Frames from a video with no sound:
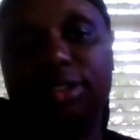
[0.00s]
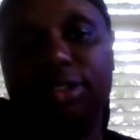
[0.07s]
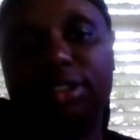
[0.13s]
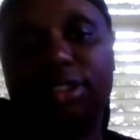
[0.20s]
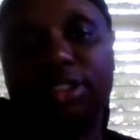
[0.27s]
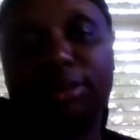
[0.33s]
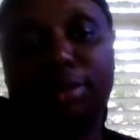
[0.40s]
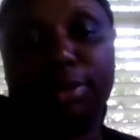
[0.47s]

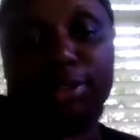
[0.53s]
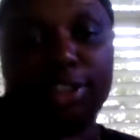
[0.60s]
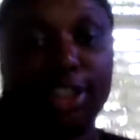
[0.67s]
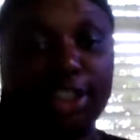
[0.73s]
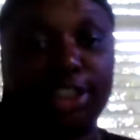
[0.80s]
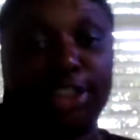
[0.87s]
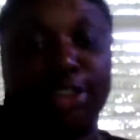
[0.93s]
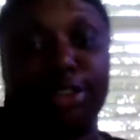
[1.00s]

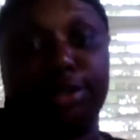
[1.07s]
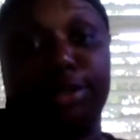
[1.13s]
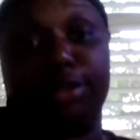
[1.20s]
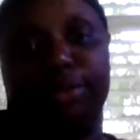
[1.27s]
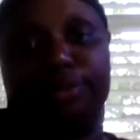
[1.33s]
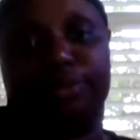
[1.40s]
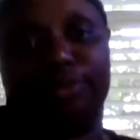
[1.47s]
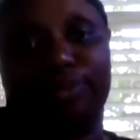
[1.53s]
supposedly subdue
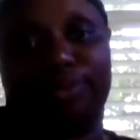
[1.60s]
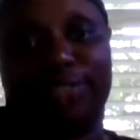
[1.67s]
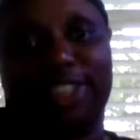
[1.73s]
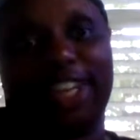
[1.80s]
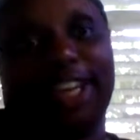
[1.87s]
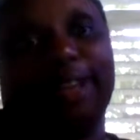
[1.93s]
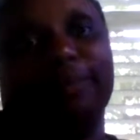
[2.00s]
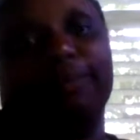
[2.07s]
you.
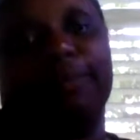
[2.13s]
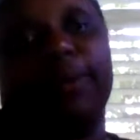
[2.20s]
Okay.